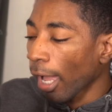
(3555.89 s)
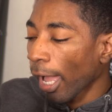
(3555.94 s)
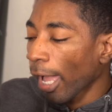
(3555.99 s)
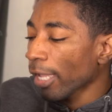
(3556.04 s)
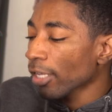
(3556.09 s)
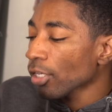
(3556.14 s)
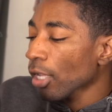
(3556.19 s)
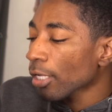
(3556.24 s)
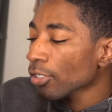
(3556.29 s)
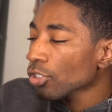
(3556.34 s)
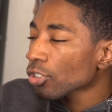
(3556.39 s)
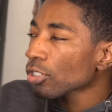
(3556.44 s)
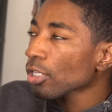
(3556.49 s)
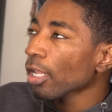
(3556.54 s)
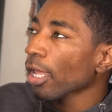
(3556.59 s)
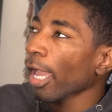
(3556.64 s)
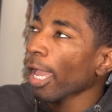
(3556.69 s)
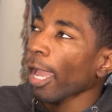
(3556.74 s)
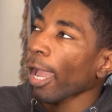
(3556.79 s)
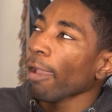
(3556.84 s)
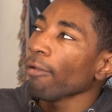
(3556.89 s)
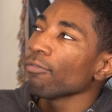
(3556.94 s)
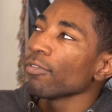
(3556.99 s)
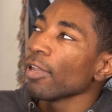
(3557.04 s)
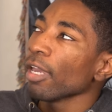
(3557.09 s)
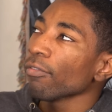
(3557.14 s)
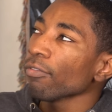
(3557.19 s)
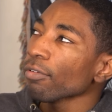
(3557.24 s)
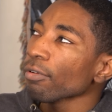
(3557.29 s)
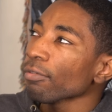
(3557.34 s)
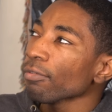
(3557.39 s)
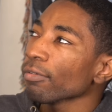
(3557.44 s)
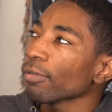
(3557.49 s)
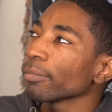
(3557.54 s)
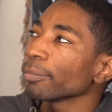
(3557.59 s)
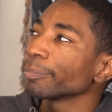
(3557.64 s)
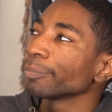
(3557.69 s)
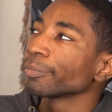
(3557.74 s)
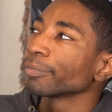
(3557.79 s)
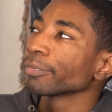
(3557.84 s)
I I just I, I've never.
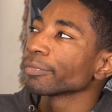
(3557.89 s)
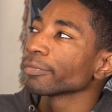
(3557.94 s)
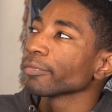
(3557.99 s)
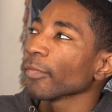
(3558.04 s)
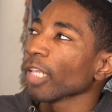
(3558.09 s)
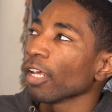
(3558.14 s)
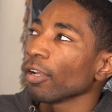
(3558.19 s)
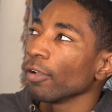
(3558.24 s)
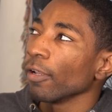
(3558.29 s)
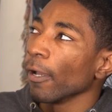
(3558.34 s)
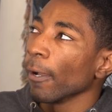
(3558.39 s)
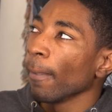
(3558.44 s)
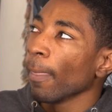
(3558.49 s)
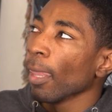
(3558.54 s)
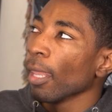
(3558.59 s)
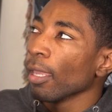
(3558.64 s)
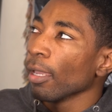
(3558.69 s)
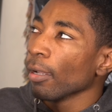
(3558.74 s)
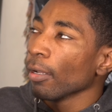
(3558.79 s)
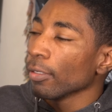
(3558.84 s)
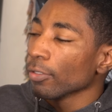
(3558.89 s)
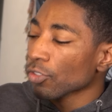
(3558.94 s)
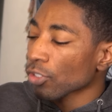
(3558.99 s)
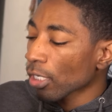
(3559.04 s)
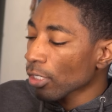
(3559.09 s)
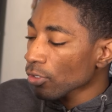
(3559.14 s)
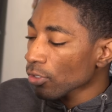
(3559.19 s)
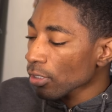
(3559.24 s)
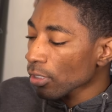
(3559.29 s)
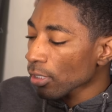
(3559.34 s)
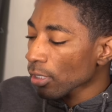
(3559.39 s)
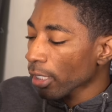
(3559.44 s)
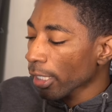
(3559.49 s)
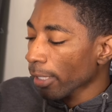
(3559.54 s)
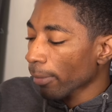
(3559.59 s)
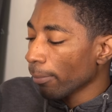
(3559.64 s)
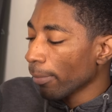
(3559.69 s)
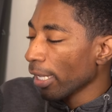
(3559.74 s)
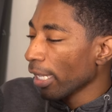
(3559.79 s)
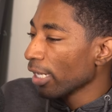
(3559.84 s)
I don't know changing
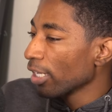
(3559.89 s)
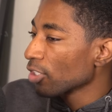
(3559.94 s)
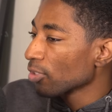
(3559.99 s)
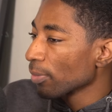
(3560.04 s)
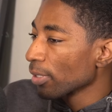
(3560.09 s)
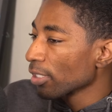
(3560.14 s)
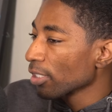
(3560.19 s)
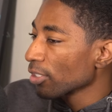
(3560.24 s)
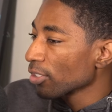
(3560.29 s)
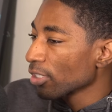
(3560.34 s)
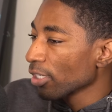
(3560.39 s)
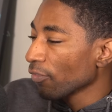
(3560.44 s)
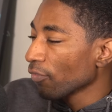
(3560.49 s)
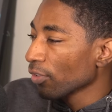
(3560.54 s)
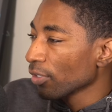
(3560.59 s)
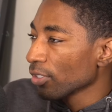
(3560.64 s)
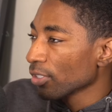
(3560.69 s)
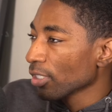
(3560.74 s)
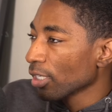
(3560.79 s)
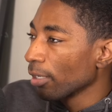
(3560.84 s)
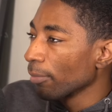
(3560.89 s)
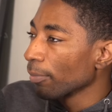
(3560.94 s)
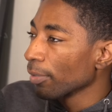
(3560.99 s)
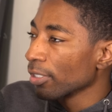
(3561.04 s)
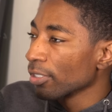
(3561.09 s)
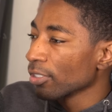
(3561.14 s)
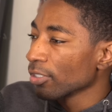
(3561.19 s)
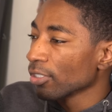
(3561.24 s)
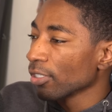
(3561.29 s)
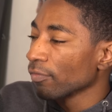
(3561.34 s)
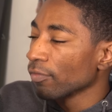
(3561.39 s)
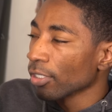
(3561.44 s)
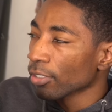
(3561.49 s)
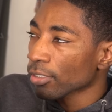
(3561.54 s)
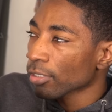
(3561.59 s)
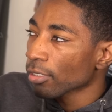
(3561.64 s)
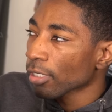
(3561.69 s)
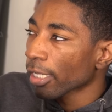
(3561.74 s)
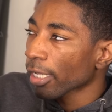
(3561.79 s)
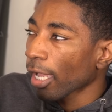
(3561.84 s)
like management and stuff for these companies and stuff
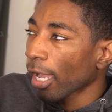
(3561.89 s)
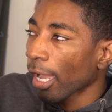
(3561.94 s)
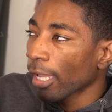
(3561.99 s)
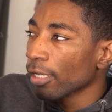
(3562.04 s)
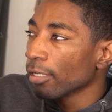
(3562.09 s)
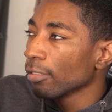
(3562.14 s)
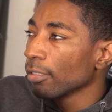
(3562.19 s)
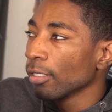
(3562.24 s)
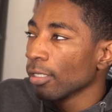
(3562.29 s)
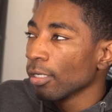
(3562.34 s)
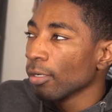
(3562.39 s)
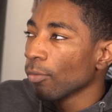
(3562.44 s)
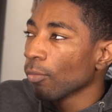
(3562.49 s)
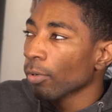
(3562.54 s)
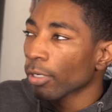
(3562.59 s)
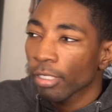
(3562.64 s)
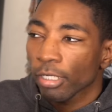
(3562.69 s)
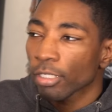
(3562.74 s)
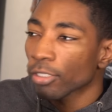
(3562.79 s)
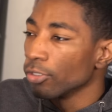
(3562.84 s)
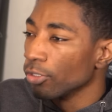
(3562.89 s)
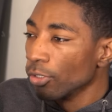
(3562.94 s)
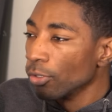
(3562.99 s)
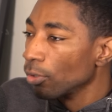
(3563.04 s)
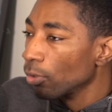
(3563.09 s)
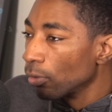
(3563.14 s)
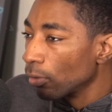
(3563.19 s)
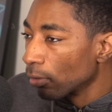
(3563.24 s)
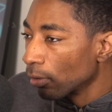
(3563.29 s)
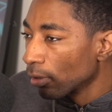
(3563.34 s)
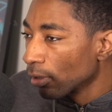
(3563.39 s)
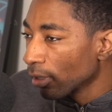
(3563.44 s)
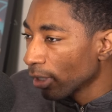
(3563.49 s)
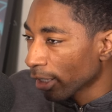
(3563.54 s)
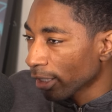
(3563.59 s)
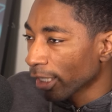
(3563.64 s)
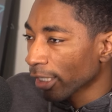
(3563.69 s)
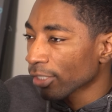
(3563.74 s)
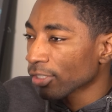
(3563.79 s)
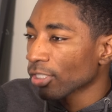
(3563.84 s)
doesn't like I, what are you gonna do?
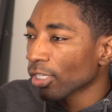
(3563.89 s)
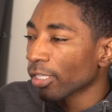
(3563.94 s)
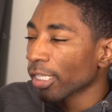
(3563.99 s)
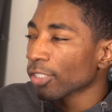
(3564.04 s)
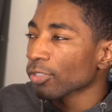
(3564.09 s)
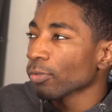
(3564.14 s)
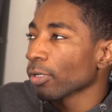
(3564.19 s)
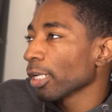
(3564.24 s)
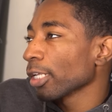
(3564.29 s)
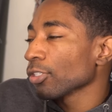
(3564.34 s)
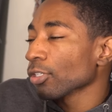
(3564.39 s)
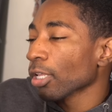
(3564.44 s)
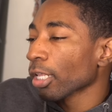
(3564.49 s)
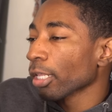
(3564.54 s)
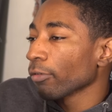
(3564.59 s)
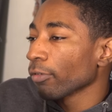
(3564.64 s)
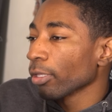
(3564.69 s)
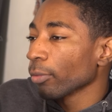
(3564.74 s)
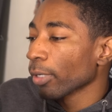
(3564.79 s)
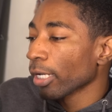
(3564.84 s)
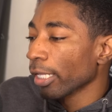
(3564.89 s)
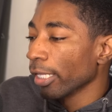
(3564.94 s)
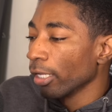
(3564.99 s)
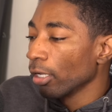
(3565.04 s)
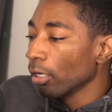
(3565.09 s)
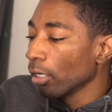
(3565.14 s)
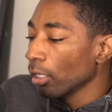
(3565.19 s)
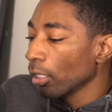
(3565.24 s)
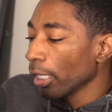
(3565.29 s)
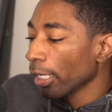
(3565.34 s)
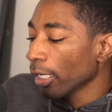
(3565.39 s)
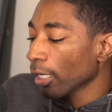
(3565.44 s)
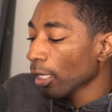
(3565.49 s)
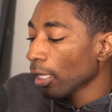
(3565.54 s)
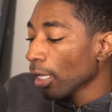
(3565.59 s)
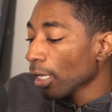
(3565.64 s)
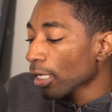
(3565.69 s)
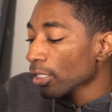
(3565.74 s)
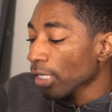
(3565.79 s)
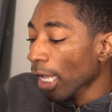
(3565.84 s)
Like, like tell that's what that's all I really want to hear. Like,
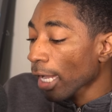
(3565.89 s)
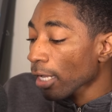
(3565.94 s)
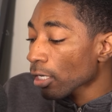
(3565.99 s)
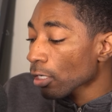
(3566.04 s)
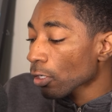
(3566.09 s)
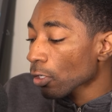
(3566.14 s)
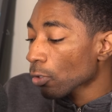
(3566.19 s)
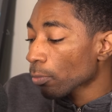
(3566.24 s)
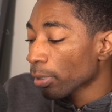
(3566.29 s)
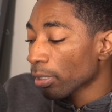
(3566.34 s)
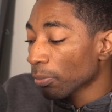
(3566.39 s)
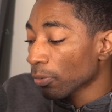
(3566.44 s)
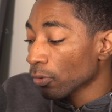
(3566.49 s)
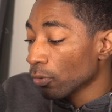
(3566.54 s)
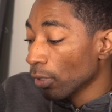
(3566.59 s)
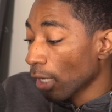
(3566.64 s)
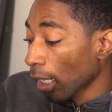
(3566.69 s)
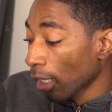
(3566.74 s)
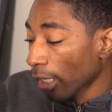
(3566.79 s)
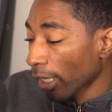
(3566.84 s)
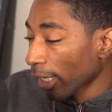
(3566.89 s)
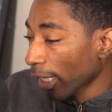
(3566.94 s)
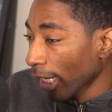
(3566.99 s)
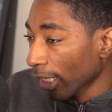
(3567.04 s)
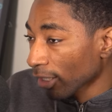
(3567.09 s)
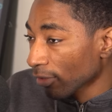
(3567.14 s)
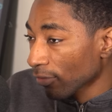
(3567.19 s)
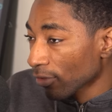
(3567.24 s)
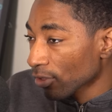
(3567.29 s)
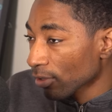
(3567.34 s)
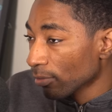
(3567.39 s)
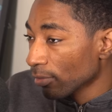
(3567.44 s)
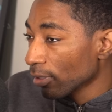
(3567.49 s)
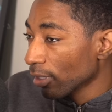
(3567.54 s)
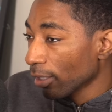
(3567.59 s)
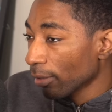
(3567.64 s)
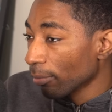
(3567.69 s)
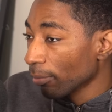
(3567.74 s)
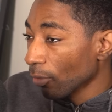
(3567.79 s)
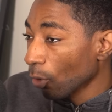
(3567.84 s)
because I know people do not like
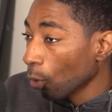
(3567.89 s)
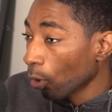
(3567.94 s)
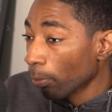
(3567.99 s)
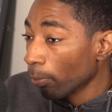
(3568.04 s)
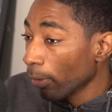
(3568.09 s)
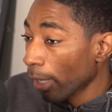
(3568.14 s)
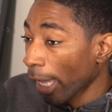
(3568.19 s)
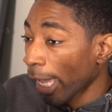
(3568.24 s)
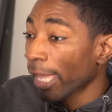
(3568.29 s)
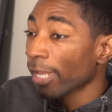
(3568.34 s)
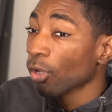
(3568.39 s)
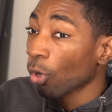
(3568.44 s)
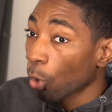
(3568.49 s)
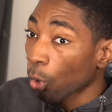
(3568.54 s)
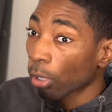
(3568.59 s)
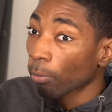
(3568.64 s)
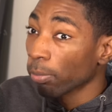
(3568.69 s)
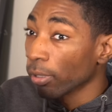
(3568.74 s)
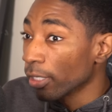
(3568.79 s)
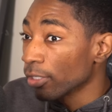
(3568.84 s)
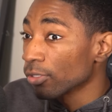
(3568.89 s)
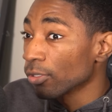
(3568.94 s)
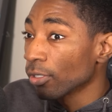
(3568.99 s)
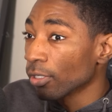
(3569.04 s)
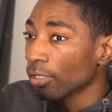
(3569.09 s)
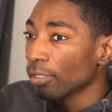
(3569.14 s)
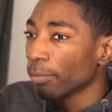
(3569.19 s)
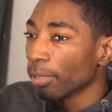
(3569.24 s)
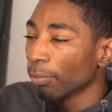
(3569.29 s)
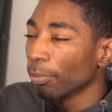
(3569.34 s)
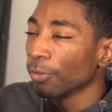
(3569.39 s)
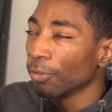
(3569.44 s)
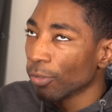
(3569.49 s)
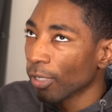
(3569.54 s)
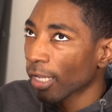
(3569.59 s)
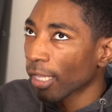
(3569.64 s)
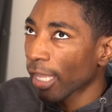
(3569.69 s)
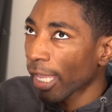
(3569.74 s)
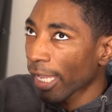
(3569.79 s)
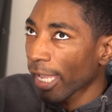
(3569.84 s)
Activision and or and or Blizzard. People do
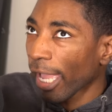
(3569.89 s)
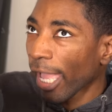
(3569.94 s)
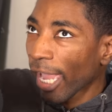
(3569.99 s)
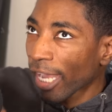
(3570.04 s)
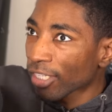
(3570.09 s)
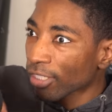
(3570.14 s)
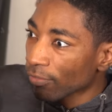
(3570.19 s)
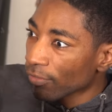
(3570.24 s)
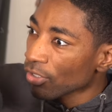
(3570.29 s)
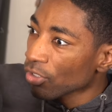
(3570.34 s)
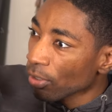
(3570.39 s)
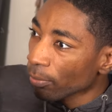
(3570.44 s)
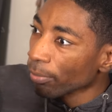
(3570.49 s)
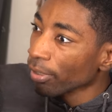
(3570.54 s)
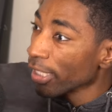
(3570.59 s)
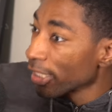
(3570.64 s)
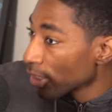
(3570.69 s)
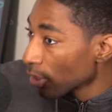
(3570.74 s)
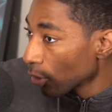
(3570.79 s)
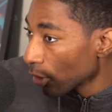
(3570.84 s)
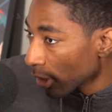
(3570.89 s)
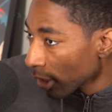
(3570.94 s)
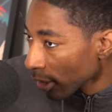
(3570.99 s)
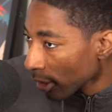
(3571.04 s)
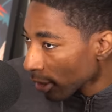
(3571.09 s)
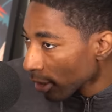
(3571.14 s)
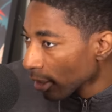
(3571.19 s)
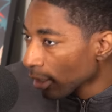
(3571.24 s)
not like Activision Blizzard.